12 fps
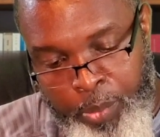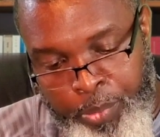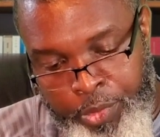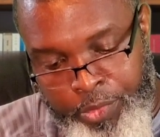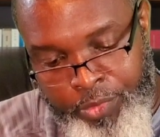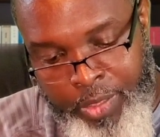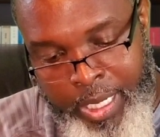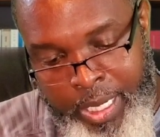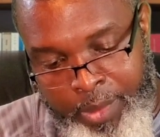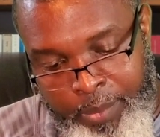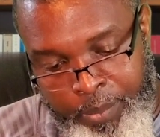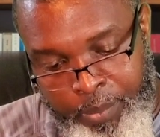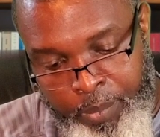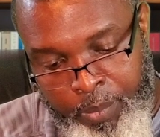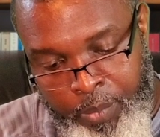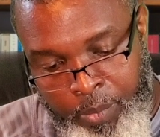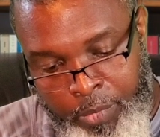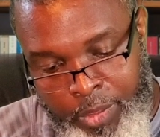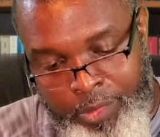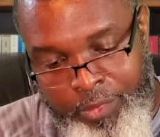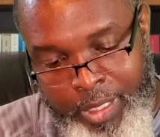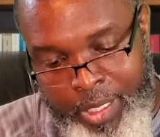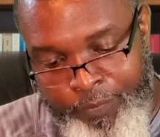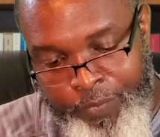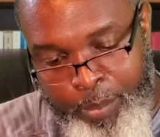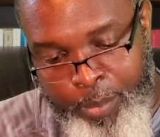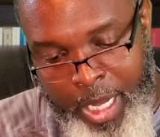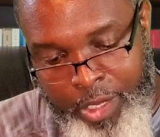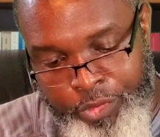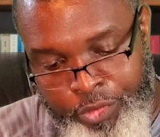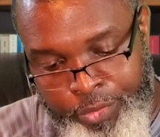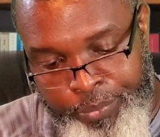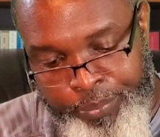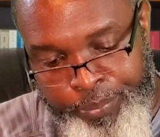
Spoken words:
present this information,